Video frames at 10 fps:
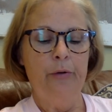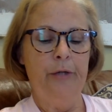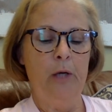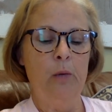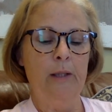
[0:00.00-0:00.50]

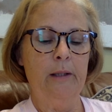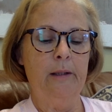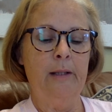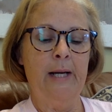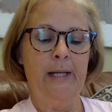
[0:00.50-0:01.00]
Know what
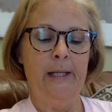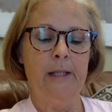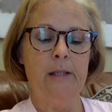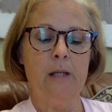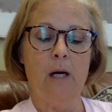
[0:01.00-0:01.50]
that
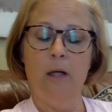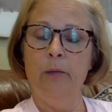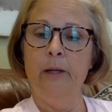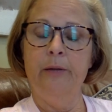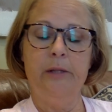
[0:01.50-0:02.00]
is
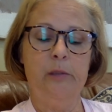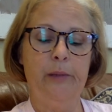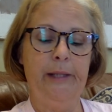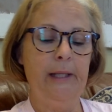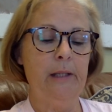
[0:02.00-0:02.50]
all around us,
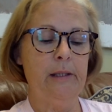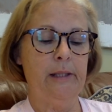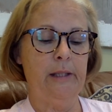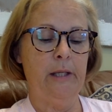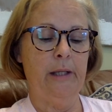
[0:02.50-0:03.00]
Winnie?
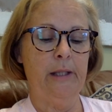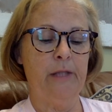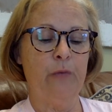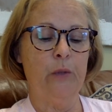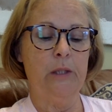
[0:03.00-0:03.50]
said Tuck,
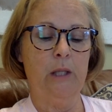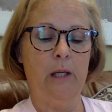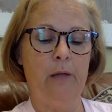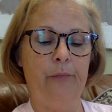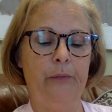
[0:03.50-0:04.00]
his voice
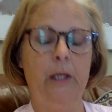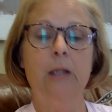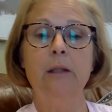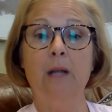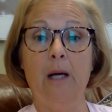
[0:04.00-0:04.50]
low.
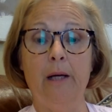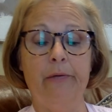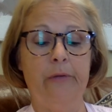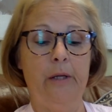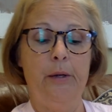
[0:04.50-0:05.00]
Life.
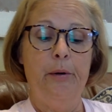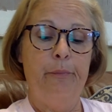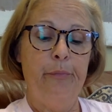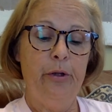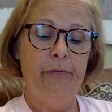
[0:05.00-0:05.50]

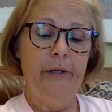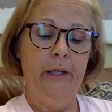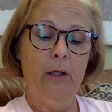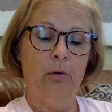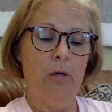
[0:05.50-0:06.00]

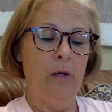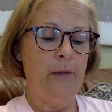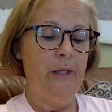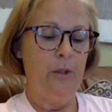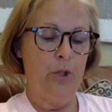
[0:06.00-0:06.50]
Moving,
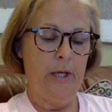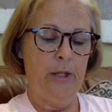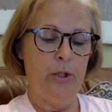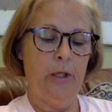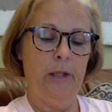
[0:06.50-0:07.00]
growing,
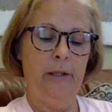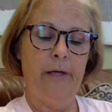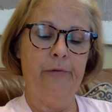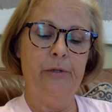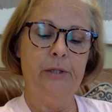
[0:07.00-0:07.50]
changing,
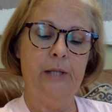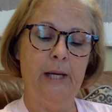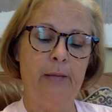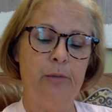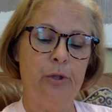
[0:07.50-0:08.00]
never the
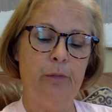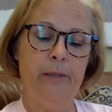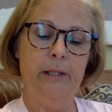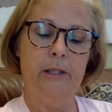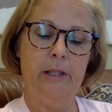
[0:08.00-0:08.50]
same two
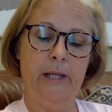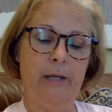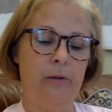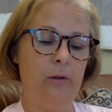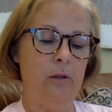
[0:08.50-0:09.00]
minutes
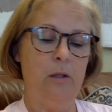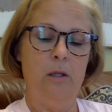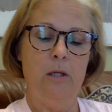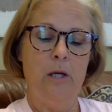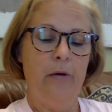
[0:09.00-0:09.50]
together.
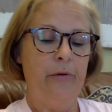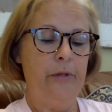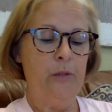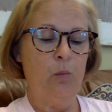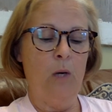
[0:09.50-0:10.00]

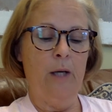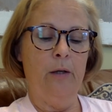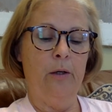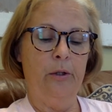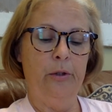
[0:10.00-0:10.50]
This
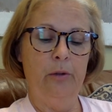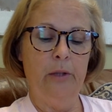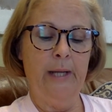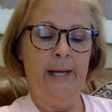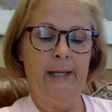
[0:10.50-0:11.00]
water, you
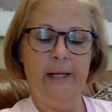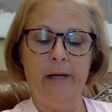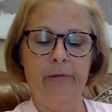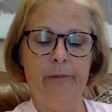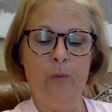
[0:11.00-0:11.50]
look at it
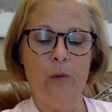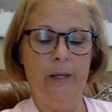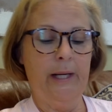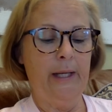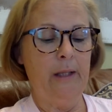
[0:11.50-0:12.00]
every
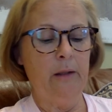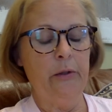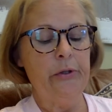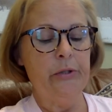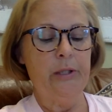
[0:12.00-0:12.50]
morning and it
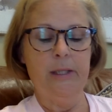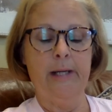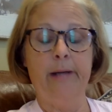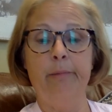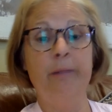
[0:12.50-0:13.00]
looks the
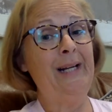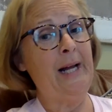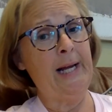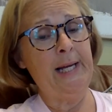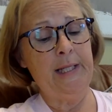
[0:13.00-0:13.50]
same, but
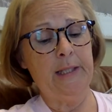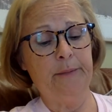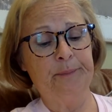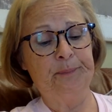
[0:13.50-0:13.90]
it ain't.